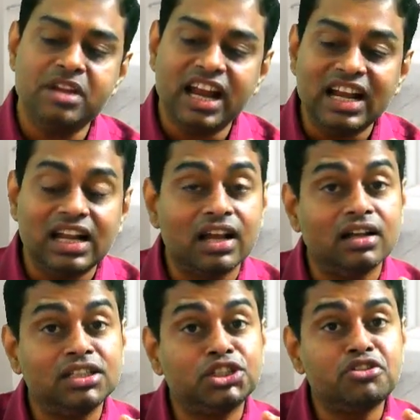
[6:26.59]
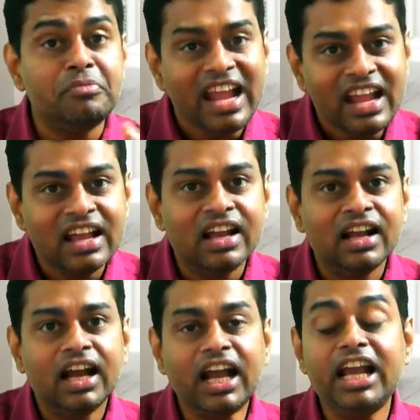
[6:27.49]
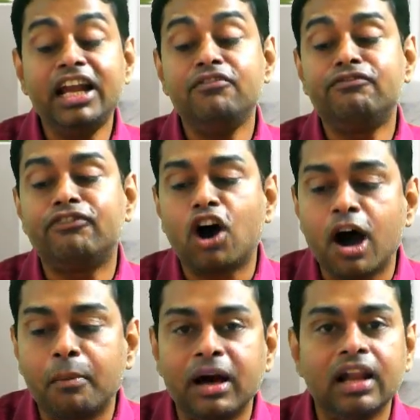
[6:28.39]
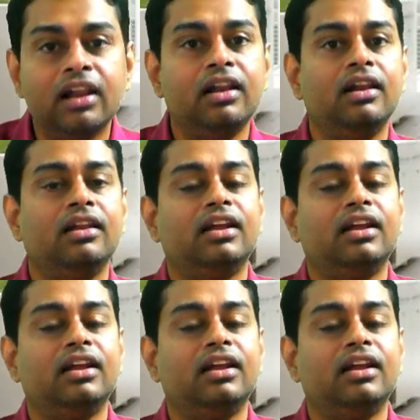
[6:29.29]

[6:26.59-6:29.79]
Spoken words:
it turns to be informal.